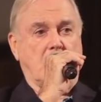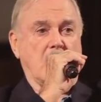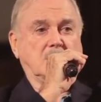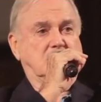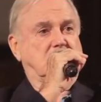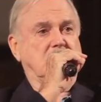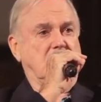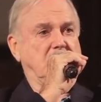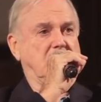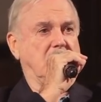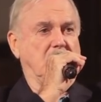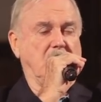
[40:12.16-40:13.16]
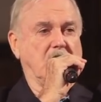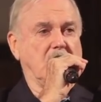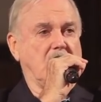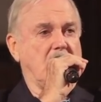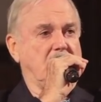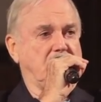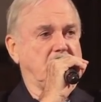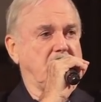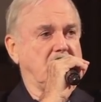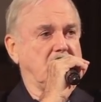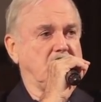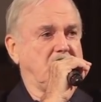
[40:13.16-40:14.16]
Hence comedy. We can laugh
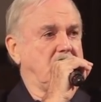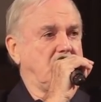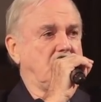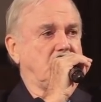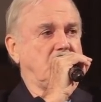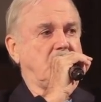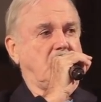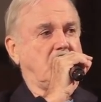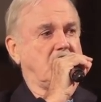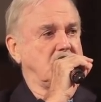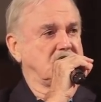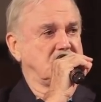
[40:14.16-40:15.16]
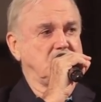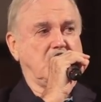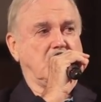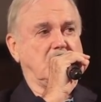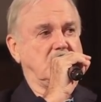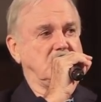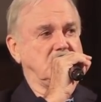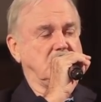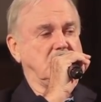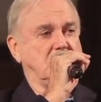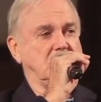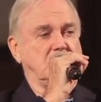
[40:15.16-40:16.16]
about it because it's ridiculous, and we can
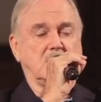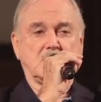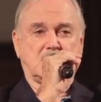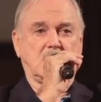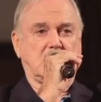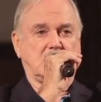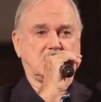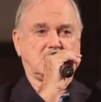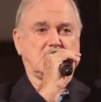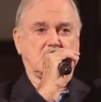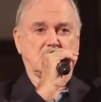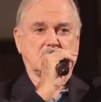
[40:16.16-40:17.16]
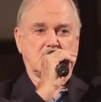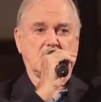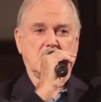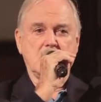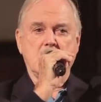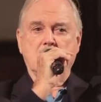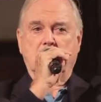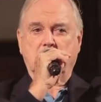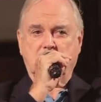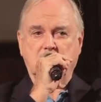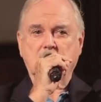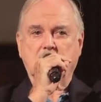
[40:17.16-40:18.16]
enjoy it and not take it seriously. And
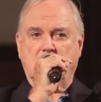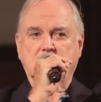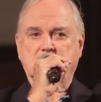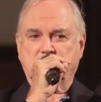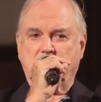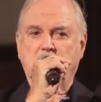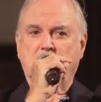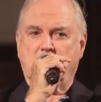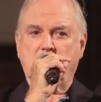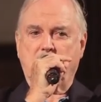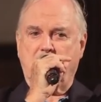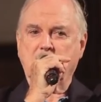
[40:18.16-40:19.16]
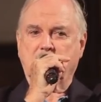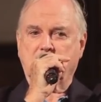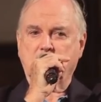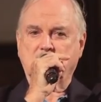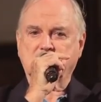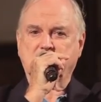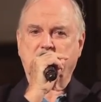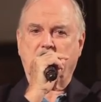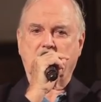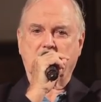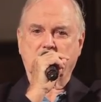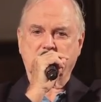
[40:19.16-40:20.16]
I think that was what Python was
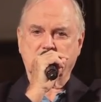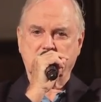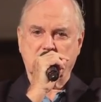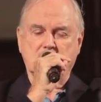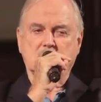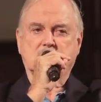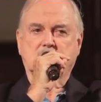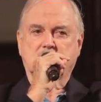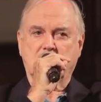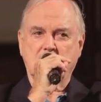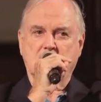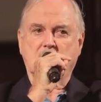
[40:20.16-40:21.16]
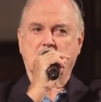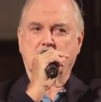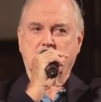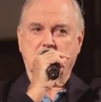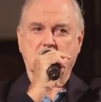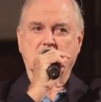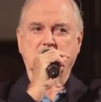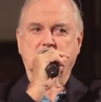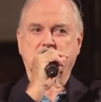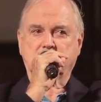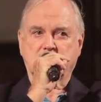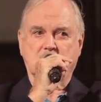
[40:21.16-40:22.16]
about. It was not taking
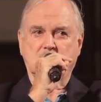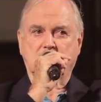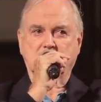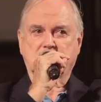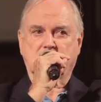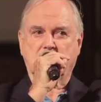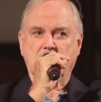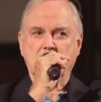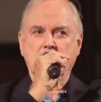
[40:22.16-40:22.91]
things seriously.